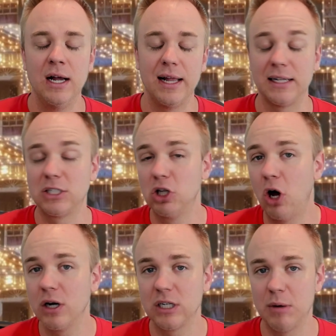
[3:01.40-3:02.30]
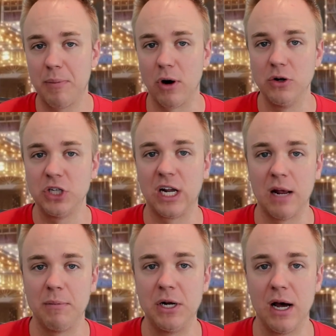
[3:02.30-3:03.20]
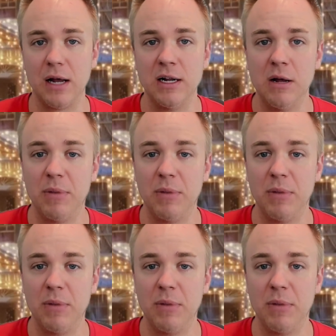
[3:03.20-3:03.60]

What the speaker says: that's a long-term approach. It can be done.